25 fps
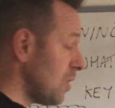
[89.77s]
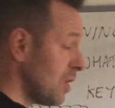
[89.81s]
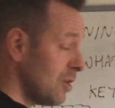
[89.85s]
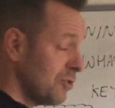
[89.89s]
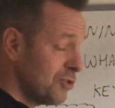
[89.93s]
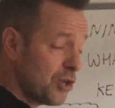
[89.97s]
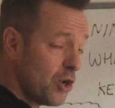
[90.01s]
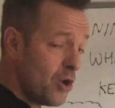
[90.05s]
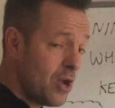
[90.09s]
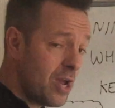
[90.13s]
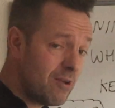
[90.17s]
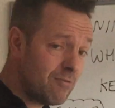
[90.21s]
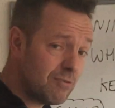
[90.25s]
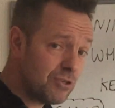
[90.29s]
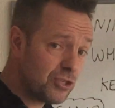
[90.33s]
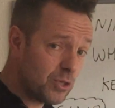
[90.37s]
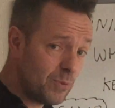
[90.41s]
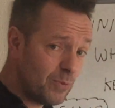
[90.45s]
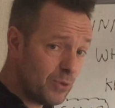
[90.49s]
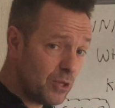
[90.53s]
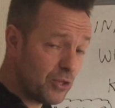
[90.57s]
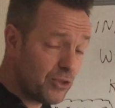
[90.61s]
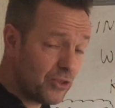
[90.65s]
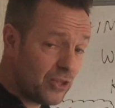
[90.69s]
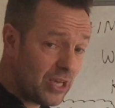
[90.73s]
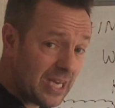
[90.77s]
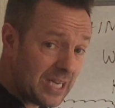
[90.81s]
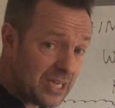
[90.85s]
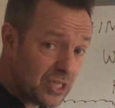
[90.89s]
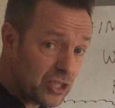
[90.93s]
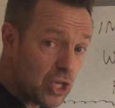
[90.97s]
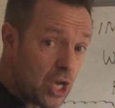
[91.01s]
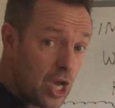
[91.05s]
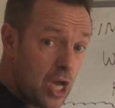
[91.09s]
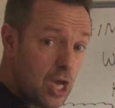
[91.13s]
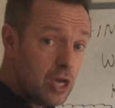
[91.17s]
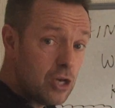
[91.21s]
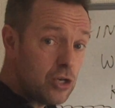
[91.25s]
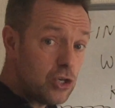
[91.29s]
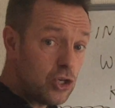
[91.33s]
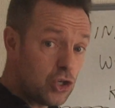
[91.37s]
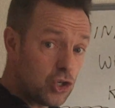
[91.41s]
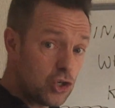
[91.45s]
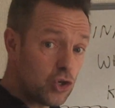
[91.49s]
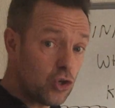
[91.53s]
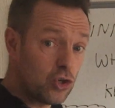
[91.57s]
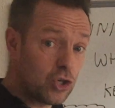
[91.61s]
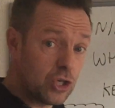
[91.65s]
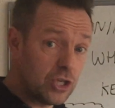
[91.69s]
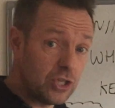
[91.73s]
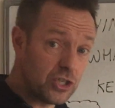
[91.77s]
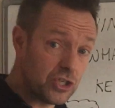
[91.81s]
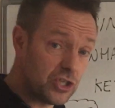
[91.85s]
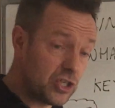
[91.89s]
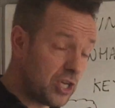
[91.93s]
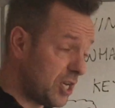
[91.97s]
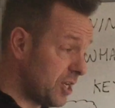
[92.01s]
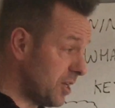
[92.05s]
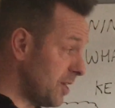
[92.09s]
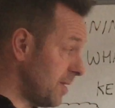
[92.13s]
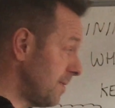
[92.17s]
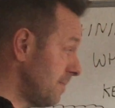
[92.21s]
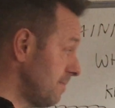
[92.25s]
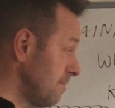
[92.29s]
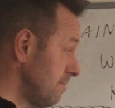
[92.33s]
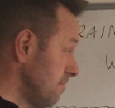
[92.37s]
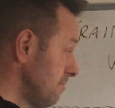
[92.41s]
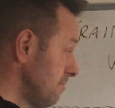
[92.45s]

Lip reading: So here are some of the things you should consider.